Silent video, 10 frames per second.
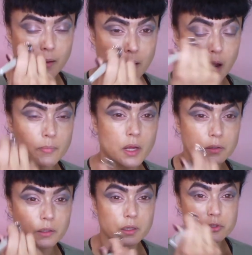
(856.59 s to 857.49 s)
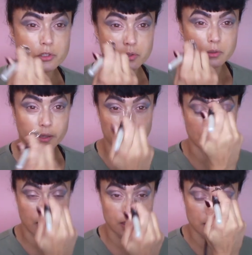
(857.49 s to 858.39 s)
I'm not looking to do like a
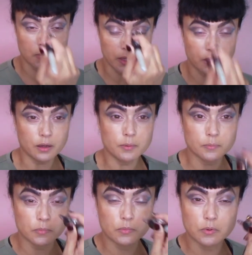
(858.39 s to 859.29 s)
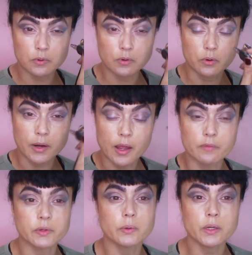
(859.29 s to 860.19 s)
cakey makeup or a
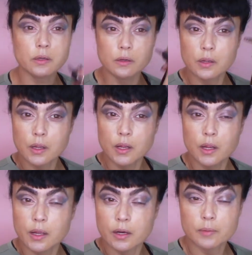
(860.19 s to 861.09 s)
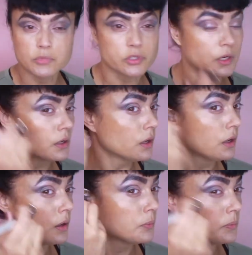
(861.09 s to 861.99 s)
heavy one and I'm just going to
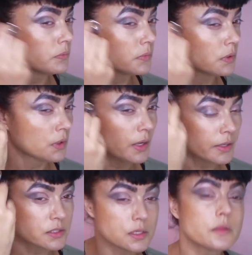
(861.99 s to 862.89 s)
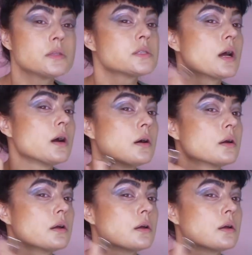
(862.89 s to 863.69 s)
extend this out